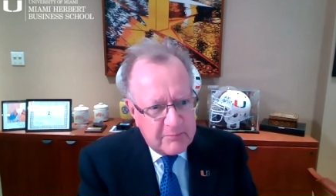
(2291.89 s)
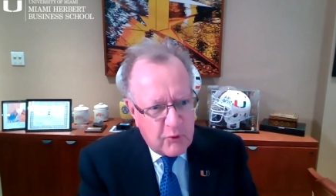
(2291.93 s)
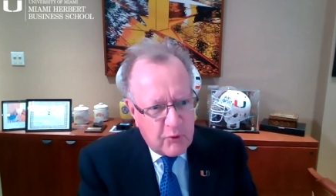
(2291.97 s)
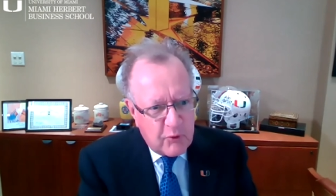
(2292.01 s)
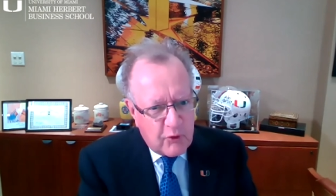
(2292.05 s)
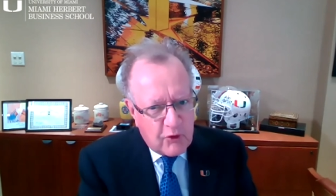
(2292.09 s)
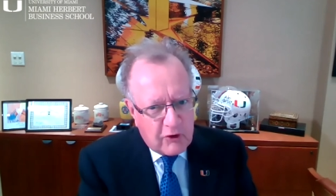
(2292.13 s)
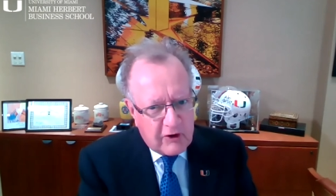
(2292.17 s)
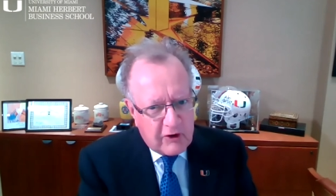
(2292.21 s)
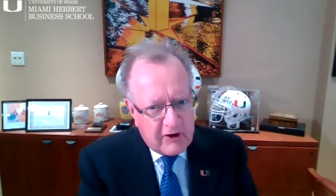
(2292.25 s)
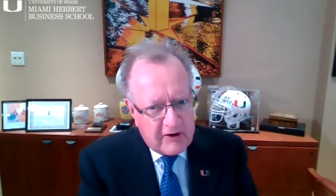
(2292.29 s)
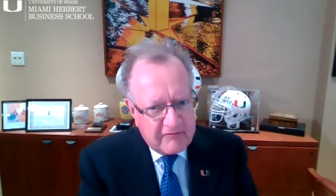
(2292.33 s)

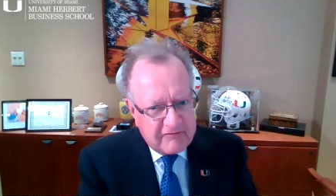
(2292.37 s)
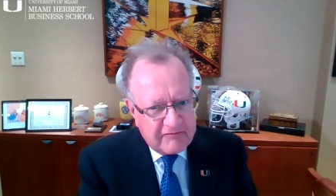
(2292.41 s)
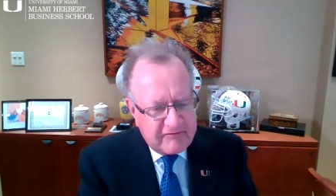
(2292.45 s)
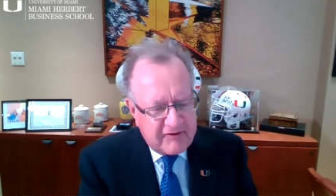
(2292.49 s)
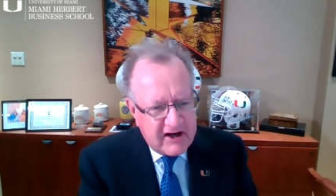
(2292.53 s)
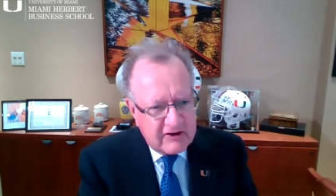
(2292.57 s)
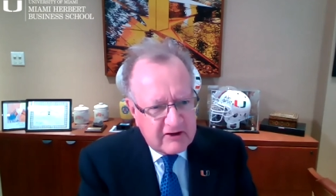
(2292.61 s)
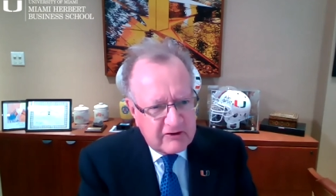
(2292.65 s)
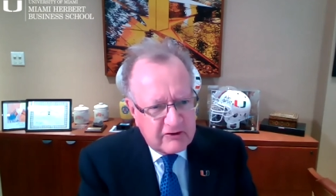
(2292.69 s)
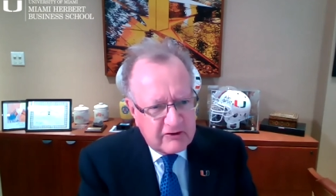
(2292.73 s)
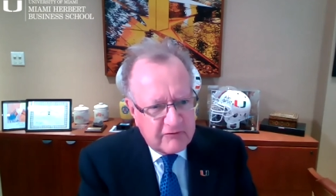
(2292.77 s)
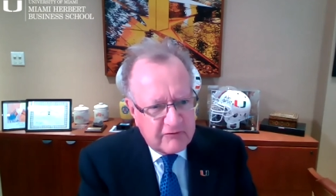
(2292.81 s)
more
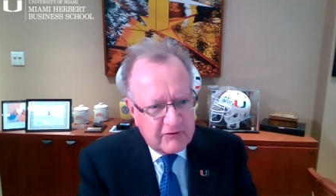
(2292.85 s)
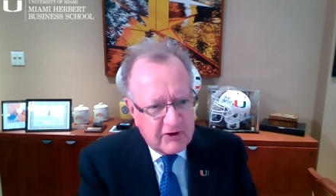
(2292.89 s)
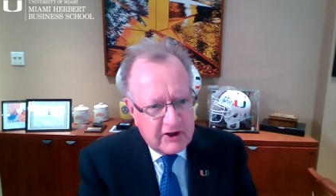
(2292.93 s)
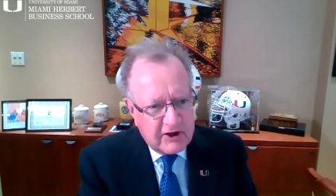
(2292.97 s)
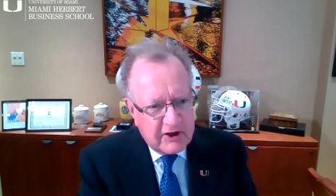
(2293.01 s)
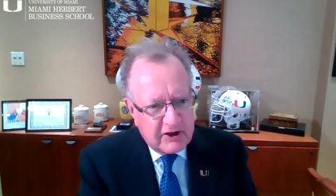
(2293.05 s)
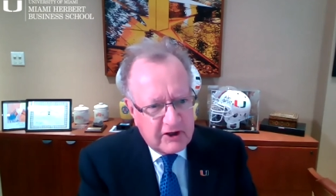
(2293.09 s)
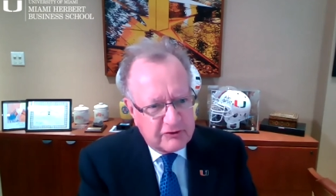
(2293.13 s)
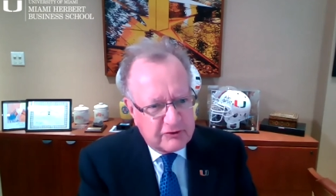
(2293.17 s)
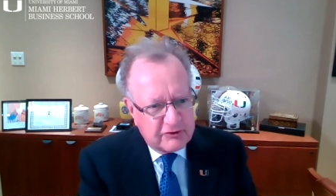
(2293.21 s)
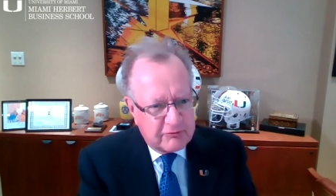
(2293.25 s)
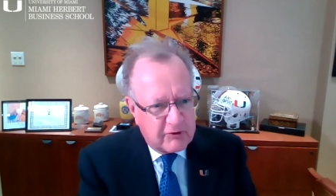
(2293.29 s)

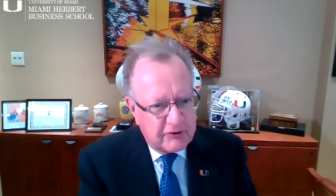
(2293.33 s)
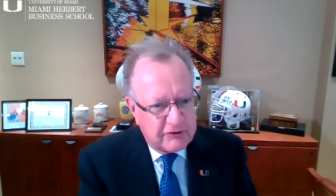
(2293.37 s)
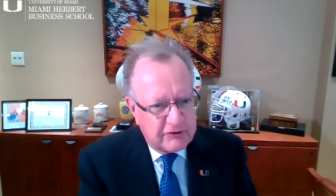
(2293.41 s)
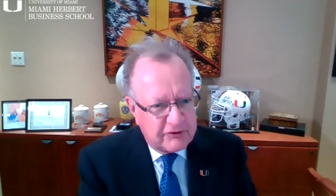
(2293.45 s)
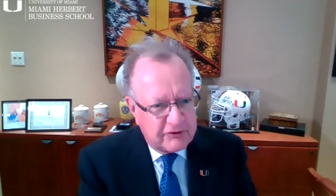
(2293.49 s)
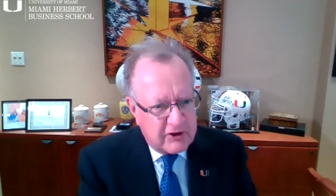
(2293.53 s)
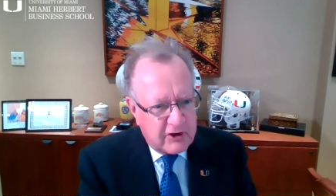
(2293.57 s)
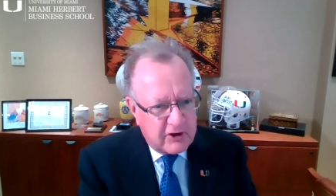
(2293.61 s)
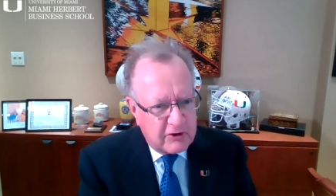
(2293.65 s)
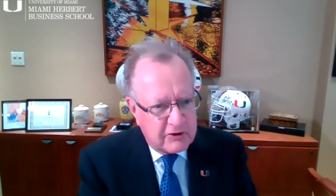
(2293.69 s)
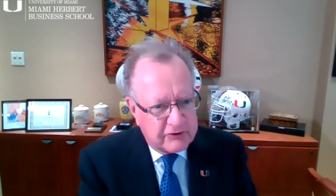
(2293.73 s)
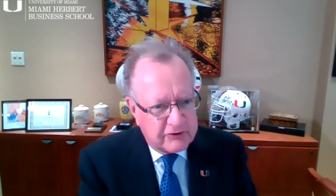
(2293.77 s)
effectively as a
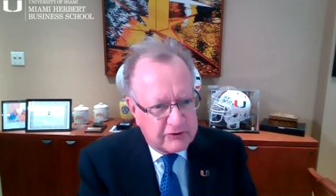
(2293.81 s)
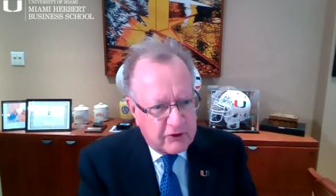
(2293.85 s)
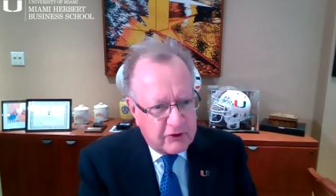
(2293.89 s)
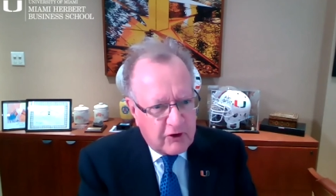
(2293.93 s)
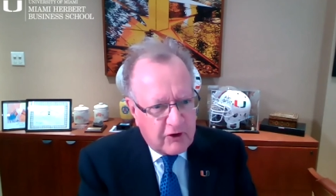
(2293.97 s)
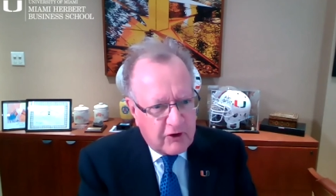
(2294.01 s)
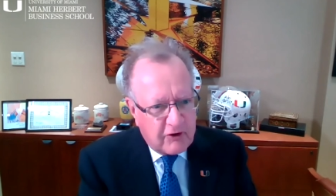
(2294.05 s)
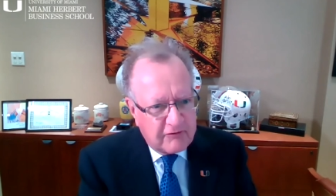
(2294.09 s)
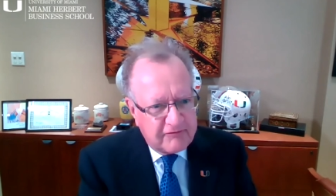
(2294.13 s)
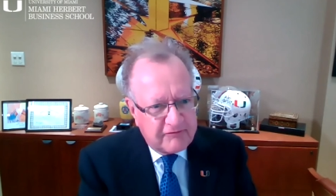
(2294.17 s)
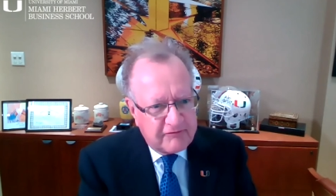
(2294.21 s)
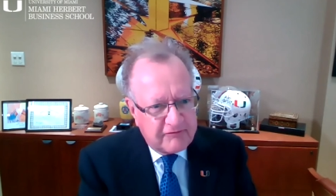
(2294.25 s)
result
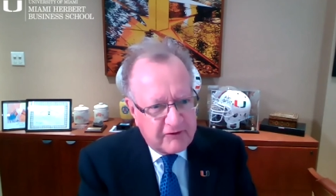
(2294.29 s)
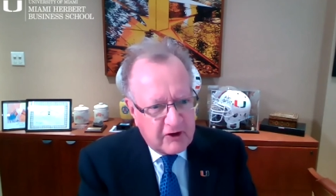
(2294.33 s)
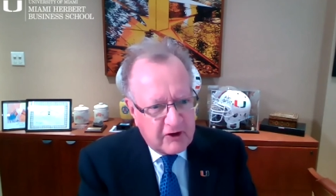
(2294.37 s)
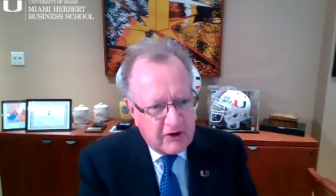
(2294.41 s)
of